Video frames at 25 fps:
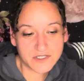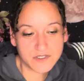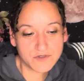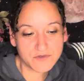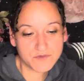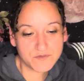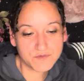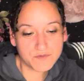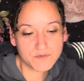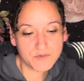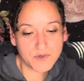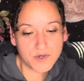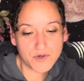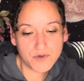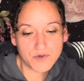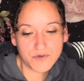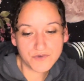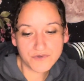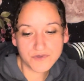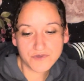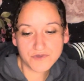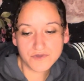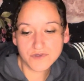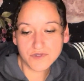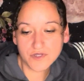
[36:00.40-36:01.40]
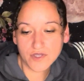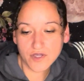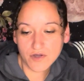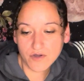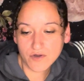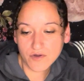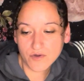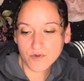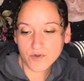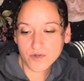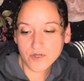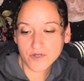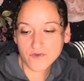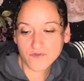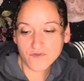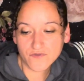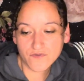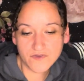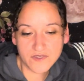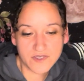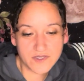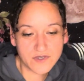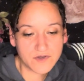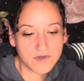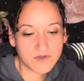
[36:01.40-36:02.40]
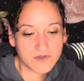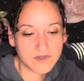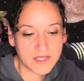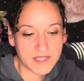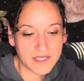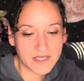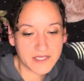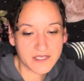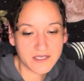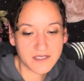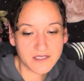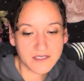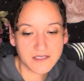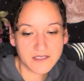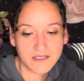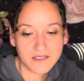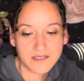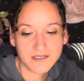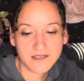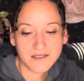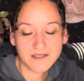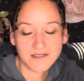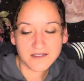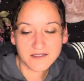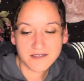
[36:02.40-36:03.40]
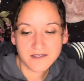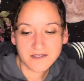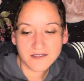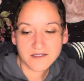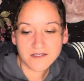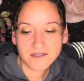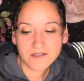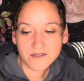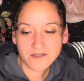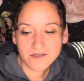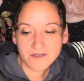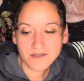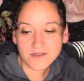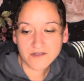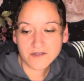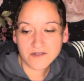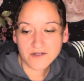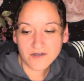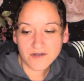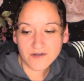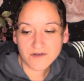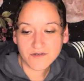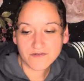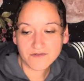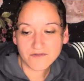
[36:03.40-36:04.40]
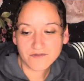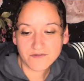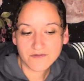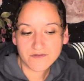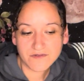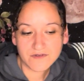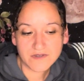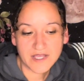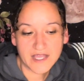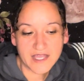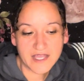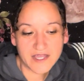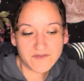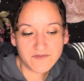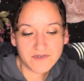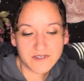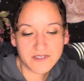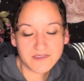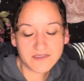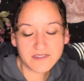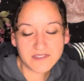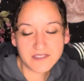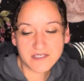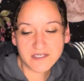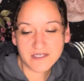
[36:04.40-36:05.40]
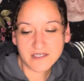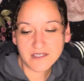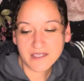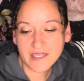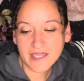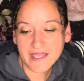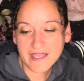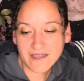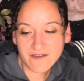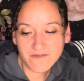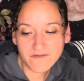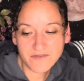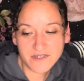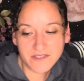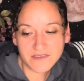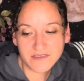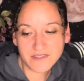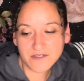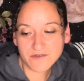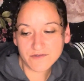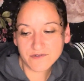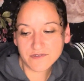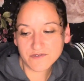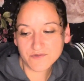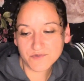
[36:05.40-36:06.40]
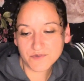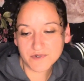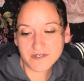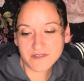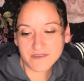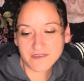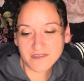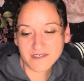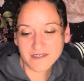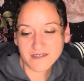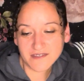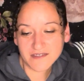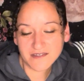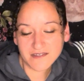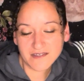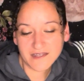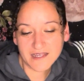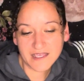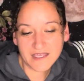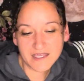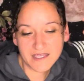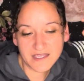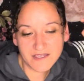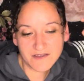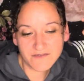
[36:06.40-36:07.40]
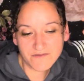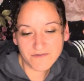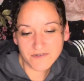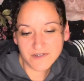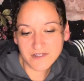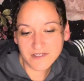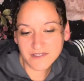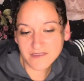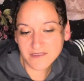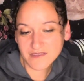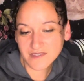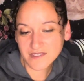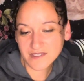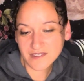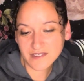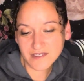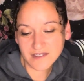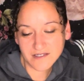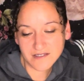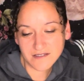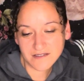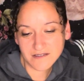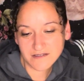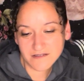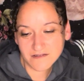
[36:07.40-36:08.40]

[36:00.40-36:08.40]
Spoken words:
you both know and feel like, you know, everything was worth it. Everything